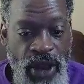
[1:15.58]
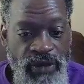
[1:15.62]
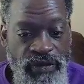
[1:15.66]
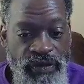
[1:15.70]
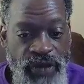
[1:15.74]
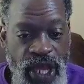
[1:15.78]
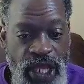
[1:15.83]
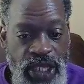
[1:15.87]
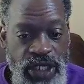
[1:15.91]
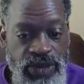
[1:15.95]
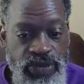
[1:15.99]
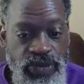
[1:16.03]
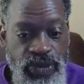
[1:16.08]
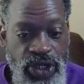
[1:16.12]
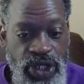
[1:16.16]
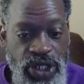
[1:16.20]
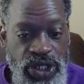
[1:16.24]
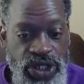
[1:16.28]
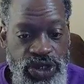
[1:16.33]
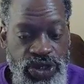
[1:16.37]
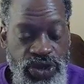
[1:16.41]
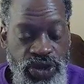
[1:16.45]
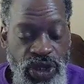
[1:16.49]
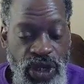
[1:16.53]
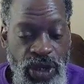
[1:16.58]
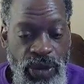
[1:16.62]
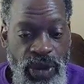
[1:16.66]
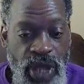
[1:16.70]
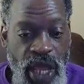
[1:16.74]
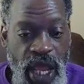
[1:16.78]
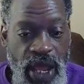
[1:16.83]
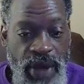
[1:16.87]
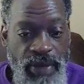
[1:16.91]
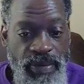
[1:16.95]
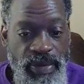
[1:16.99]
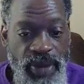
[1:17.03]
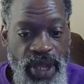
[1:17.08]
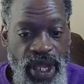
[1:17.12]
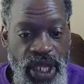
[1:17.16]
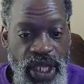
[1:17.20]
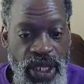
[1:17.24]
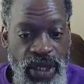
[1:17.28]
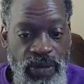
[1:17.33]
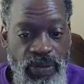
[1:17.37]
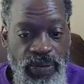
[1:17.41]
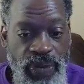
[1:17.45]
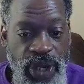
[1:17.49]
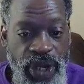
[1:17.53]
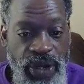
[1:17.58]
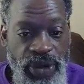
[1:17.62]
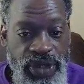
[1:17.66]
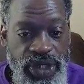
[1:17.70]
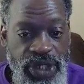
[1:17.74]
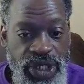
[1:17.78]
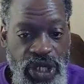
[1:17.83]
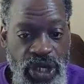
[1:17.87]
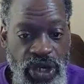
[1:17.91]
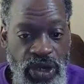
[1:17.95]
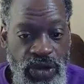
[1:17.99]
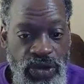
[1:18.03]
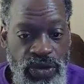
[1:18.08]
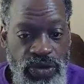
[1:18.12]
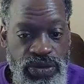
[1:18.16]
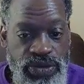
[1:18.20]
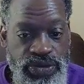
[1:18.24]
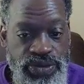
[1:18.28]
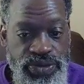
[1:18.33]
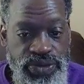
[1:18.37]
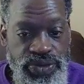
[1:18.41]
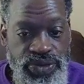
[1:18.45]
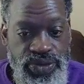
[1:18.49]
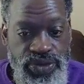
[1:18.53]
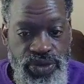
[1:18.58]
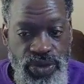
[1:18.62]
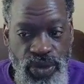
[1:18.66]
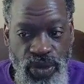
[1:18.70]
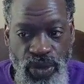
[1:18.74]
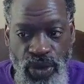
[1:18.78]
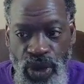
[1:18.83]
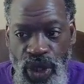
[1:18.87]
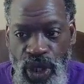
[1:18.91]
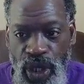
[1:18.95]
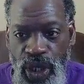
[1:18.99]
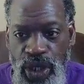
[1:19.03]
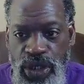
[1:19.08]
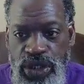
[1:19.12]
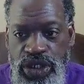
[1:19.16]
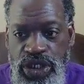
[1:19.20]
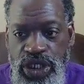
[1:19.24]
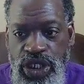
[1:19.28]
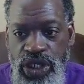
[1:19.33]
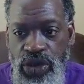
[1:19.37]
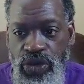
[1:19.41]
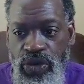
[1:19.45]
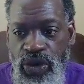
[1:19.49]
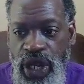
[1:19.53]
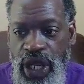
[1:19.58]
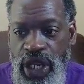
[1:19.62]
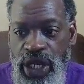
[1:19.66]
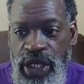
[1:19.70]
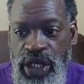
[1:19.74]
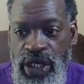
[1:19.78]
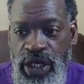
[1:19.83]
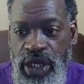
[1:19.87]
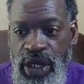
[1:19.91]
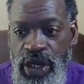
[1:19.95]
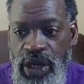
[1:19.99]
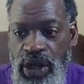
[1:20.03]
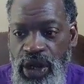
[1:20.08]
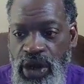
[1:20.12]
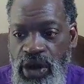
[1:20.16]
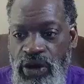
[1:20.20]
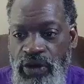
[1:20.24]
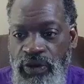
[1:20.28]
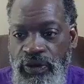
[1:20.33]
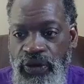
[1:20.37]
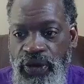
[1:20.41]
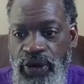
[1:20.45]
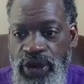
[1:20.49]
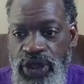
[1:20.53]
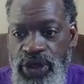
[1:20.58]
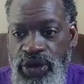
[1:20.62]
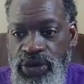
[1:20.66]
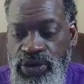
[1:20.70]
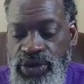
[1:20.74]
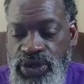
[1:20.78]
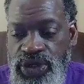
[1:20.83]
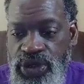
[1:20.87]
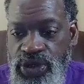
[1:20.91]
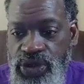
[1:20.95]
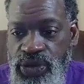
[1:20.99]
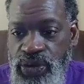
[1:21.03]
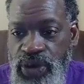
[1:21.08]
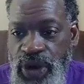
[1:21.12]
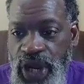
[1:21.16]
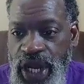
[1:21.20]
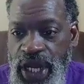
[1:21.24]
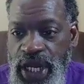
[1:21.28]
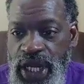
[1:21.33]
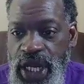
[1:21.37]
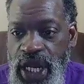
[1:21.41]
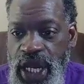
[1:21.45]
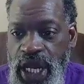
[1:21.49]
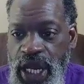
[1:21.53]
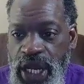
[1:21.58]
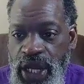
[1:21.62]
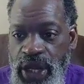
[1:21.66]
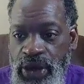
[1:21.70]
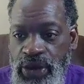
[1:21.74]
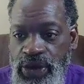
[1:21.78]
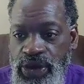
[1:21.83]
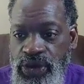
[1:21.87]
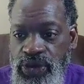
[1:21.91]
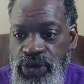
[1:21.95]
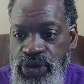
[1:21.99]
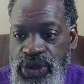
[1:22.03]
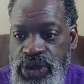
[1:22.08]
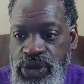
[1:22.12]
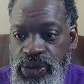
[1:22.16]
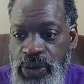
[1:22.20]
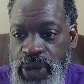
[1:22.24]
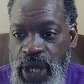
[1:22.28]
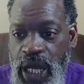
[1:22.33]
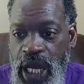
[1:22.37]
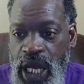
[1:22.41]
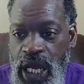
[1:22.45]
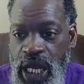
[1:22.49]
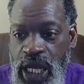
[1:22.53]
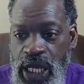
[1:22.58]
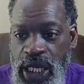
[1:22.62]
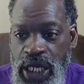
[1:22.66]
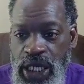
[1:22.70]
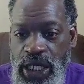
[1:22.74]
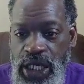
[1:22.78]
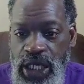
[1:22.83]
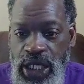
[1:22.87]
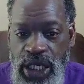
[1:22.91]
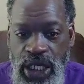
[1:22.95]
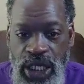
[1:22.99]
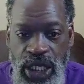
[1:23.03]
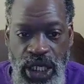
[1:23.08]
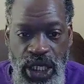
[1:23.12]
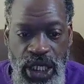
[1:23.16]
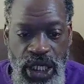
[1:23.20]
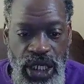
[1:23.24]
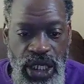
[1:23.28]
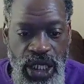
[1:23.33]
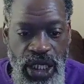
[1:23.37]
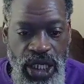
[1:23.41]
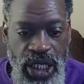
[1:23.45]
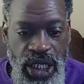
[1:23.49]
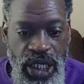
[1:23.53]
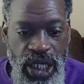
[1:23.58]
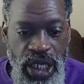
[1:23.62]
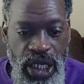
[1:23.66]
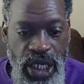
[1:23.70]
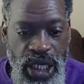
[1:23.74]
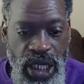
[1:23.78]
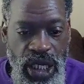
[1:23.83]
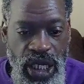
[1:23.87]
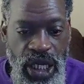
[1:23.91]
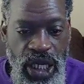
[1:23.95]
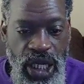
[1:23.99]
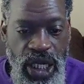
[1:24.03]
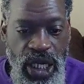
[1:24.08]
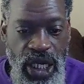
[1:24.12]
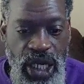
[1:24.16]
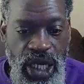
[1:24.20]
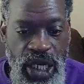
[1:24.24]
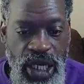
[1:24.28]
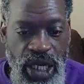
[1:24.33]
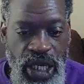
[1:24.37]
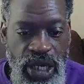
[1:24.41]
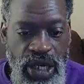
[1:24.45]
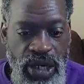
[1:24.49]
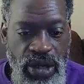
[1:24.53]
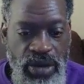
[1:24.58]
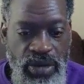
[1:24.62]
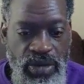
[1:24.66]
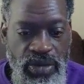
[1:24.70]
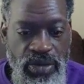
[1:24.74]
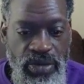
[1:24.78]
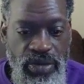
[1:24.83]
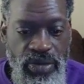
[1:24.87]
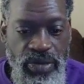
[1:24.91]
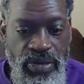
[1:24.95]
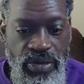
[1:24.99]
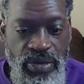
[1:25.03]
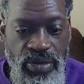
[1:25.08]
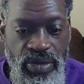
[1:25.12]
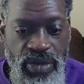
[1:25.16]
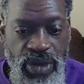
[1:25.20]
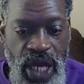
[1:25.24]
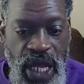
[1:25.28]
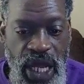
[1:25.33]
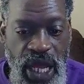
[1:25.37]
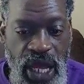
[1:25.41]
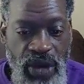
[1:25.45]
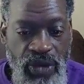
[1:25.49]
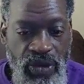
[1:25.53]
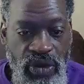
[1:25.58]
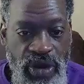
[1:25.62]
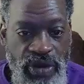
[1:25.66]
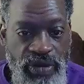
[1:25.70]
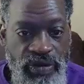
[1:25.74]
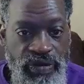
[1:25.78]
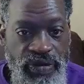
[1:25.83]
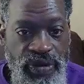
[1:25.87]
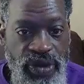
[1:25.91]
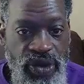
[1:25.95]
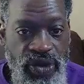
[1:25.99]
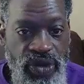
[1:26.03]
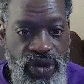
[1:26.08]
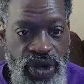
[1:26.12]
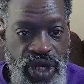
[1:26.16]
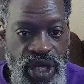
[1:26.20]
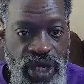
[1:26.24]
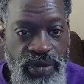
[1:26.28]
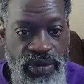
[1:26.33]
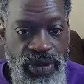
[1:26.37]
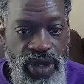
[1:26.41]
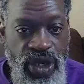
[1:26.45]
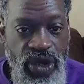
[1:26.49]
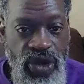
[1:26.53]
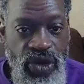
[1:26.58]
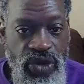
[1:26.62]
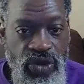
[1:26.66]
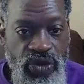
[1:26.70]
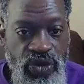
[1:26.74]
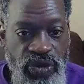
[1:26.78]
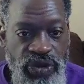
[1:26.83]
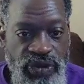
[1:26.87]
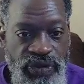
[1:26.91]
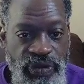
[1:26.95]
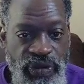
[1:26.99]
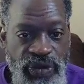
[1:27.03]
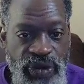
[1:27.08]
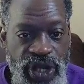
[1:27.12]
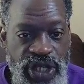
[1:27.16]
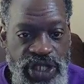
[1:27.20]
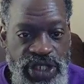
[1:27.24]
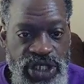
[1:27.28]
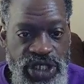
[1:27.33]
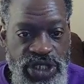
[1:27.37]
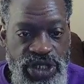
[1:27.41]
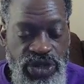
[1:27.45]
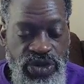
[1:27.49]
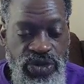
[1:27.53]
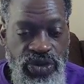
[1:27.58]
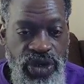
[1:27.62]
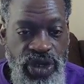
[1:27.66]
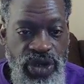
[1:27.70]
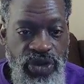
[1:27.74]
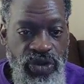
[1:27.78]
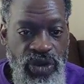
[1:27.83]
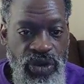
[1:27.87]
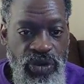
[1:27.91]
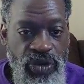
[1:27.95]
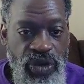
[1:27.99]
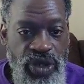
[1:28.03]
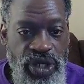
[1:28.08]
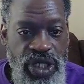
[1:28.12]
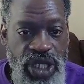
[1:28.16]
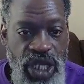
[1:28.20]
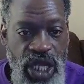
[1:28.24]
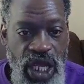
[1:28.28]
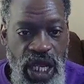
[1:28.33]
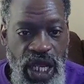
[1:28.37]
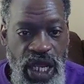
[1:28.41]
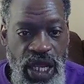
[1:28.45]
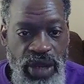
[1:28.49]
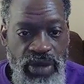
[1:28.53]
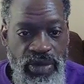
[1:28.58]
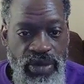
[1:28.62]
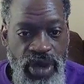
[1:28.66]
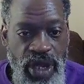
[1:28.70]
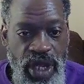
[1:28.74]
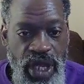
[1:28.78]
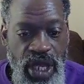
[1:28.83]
Facebook, Stream.me, Periscope. Still waiting for YouTube right now to respond. I got 1 viewer. Let me go and refresh the screen one more time